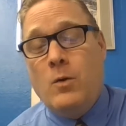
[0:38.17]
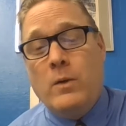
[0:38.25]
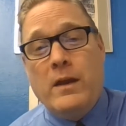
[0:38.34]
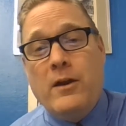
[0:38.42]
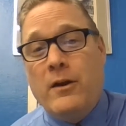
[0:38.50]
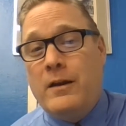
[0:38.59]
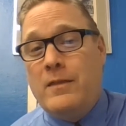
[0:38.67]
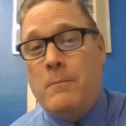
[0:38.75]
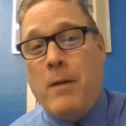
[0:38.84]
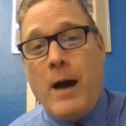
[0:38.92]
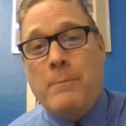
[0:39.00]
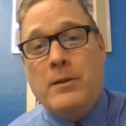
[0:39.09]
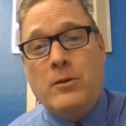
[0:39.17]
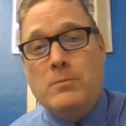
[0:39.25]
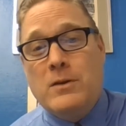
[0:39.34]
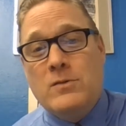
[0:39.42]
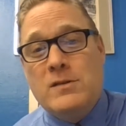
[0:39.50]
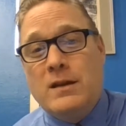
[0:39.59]
We hear it in the popular
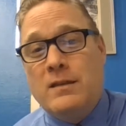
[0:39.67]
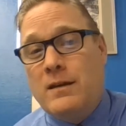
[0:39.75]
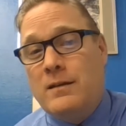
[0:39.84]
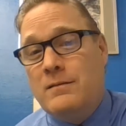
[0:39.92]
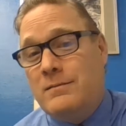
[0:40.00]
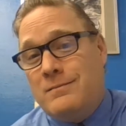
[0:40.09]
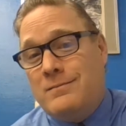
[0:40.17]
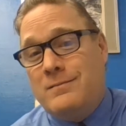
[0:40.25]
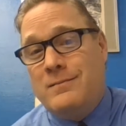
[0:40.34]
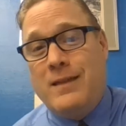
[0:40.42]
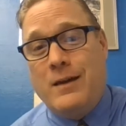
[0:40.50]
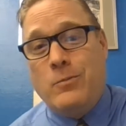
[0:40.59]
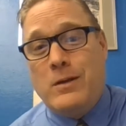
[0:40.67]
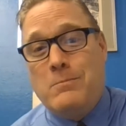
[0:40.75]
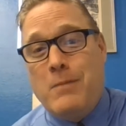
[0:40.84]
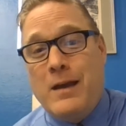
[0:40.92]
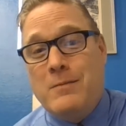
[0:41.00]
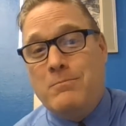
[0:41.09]
music that we
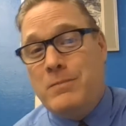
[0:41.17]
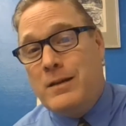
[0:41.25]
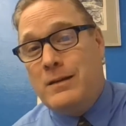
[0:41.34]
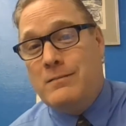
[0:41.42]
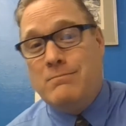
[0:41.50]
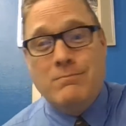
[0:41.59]
might be